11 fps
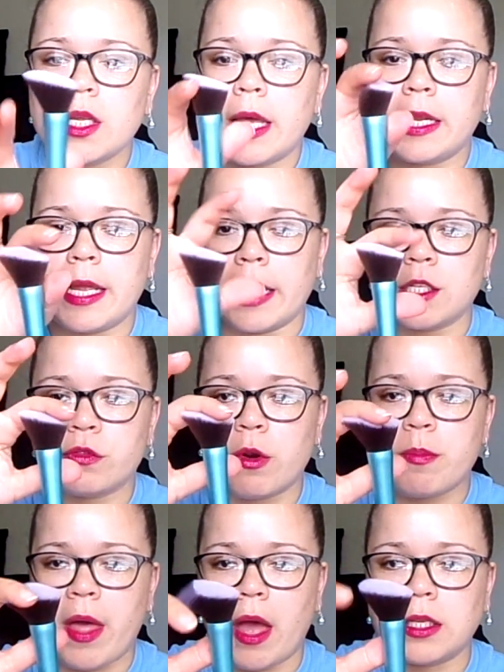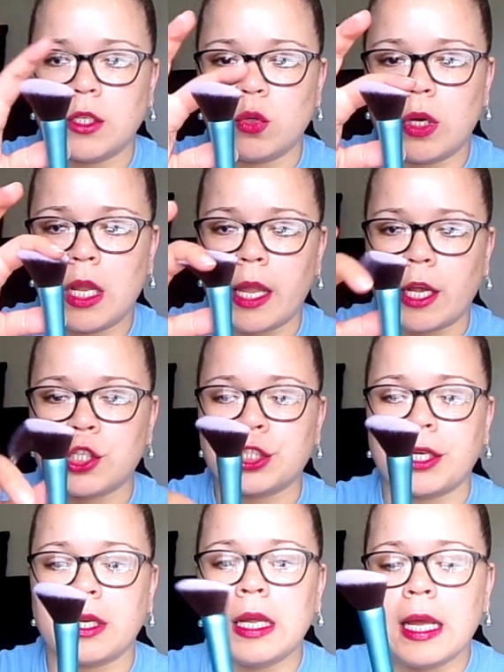And again, it's from that little
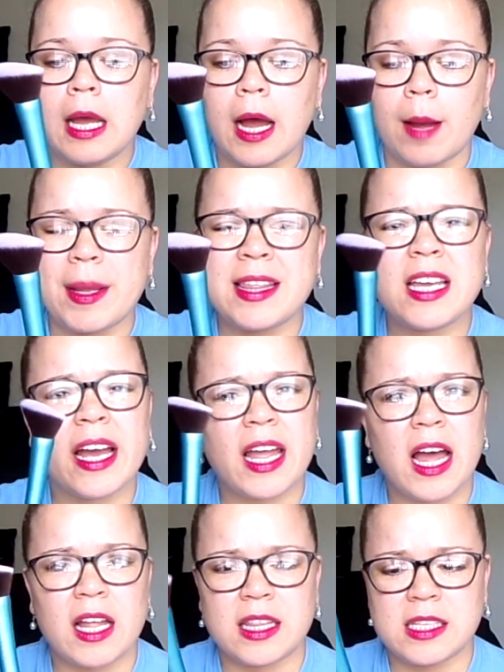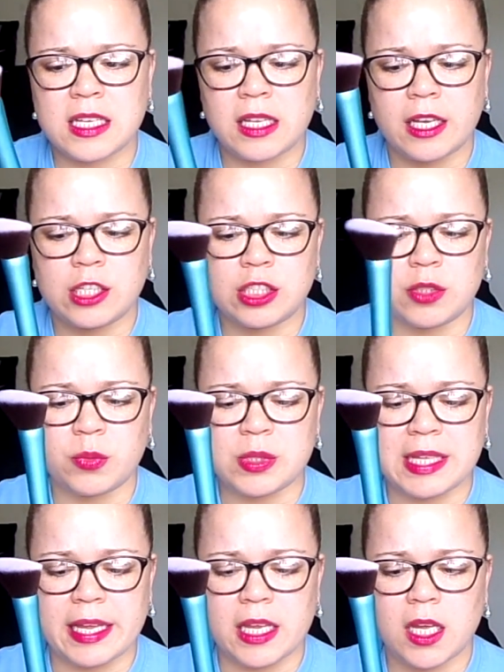collection. I think I got this collection. It was
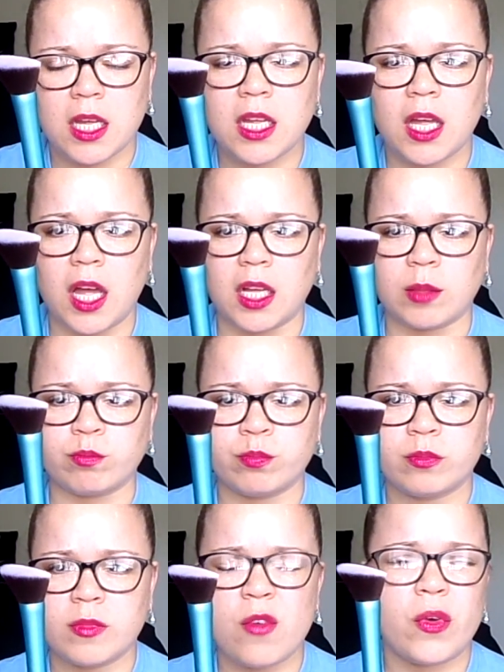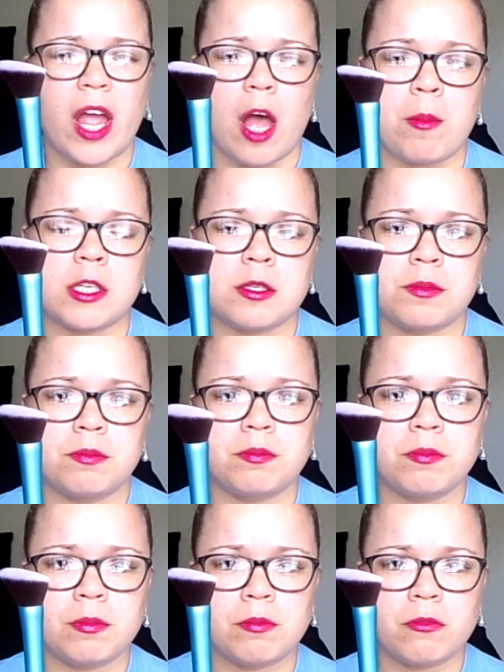like, I forget how much,
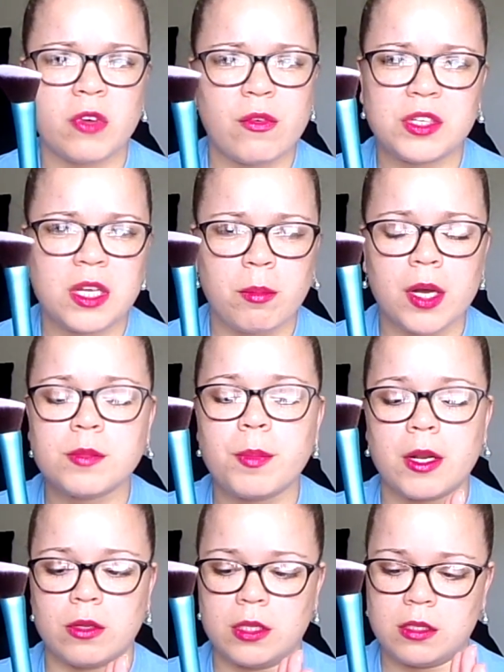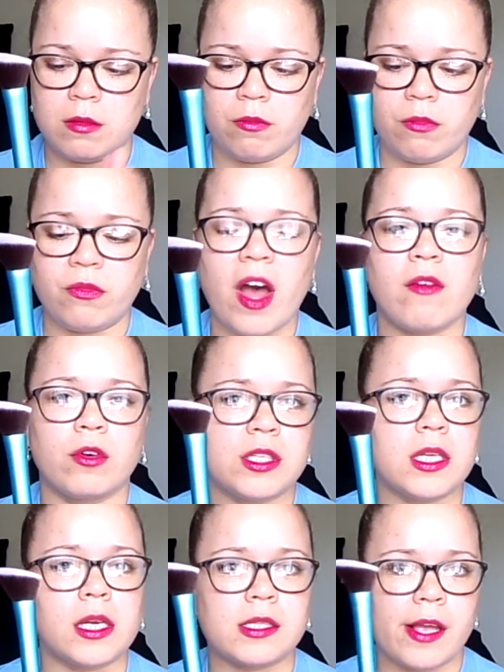$5 or $10, but 5 or
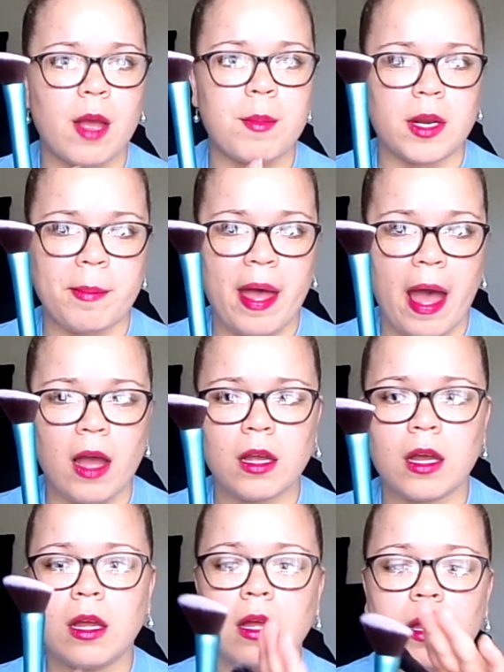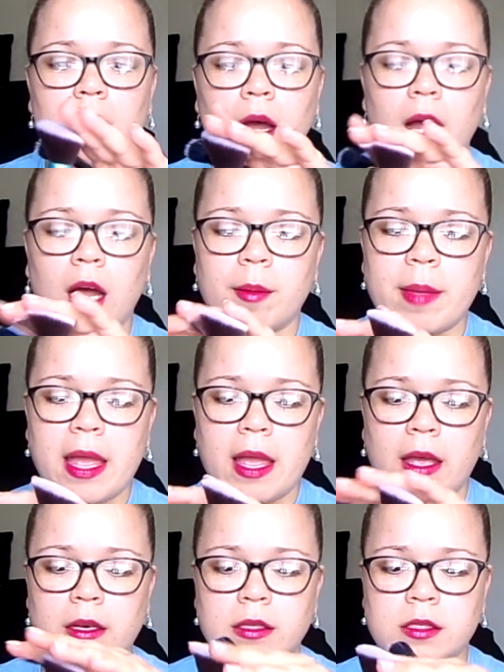6 come in a pack.
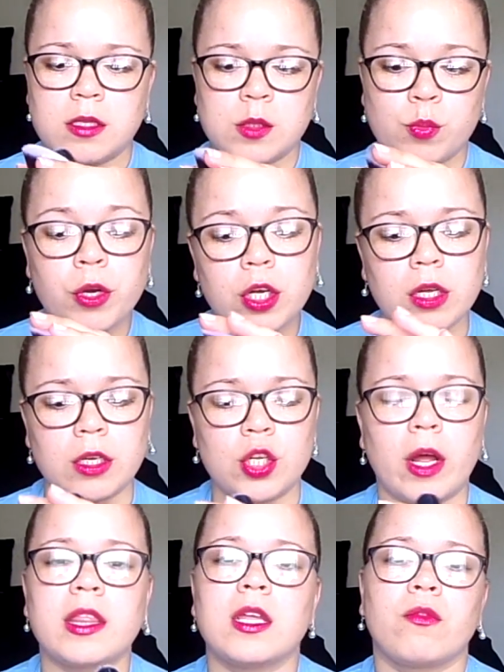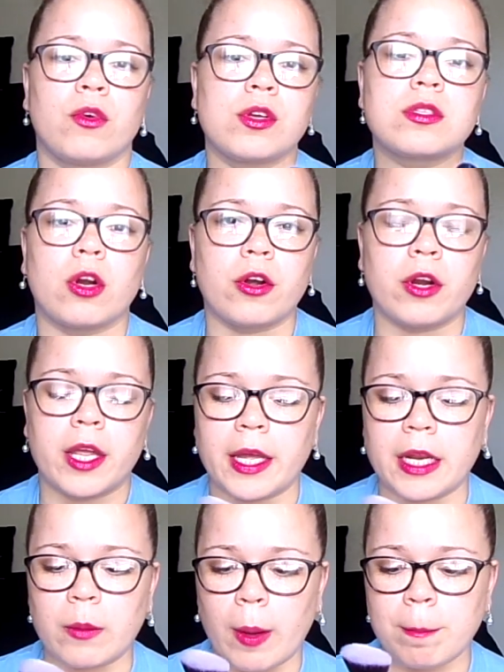And it's pretty good, I think for a starter kit
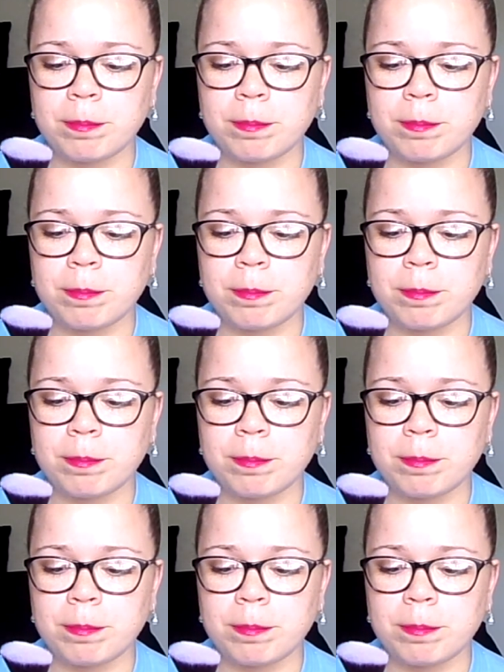anyway.